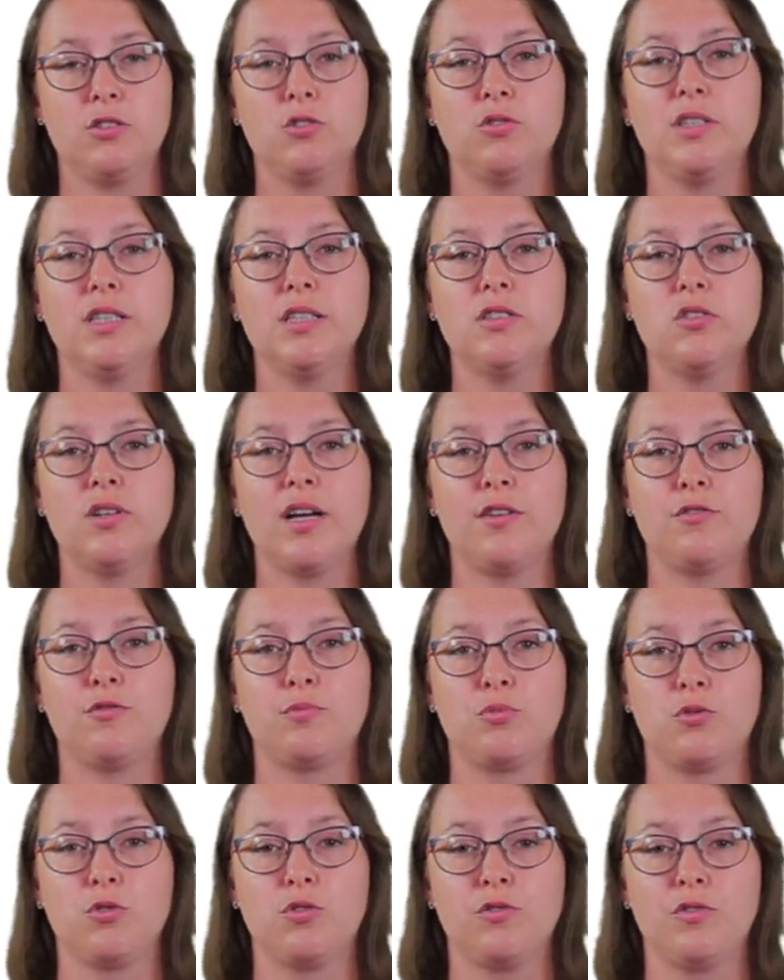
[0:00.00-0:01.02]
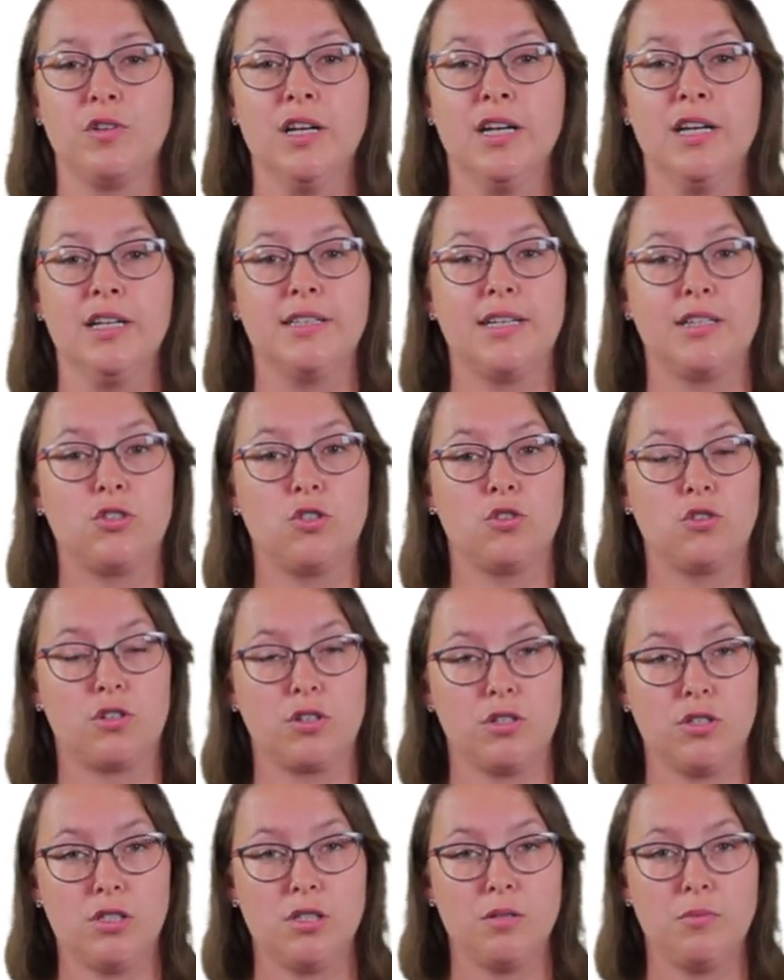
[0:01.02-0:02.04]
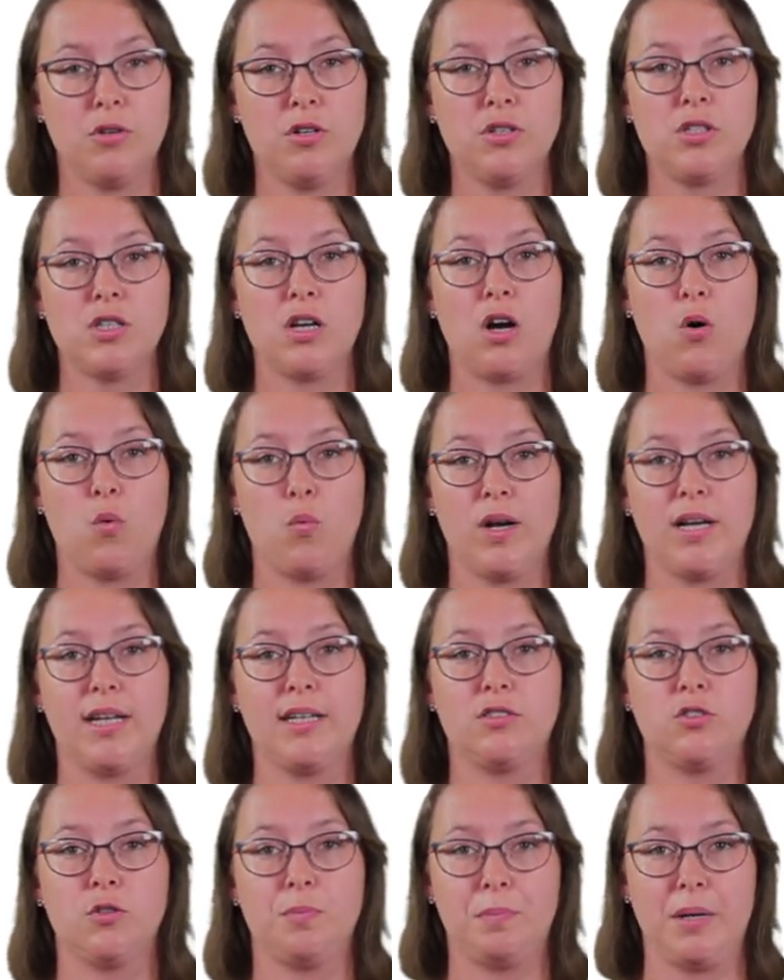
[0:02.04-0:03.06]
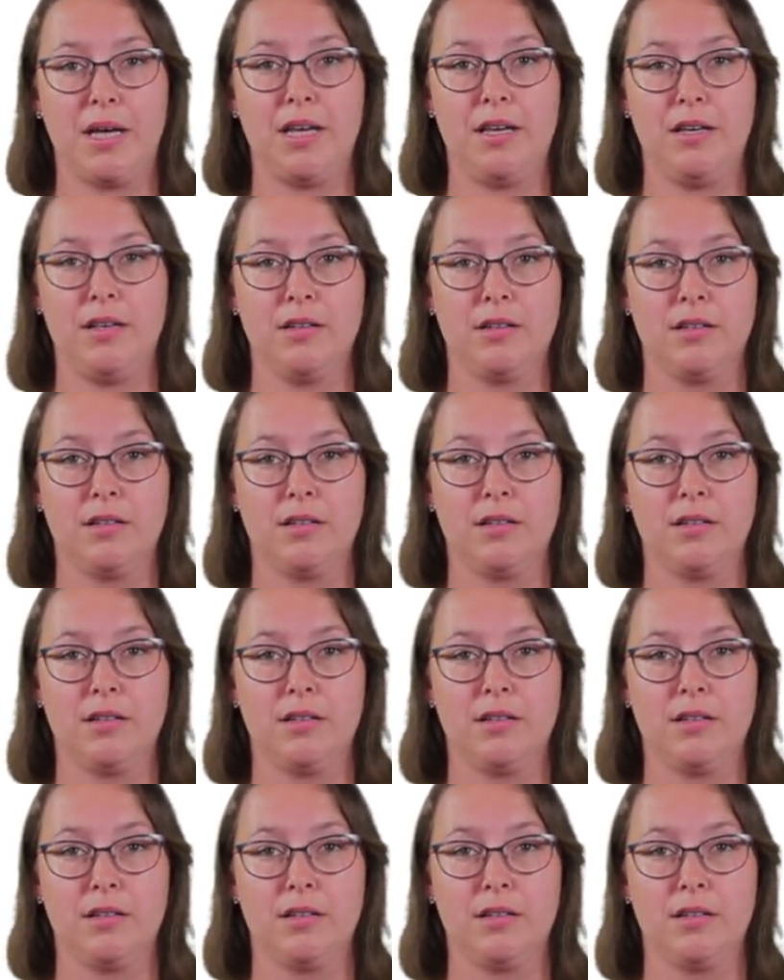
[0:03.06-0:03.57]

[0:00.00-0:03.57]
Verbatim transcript: you need to have proof that your customers are willing to pay.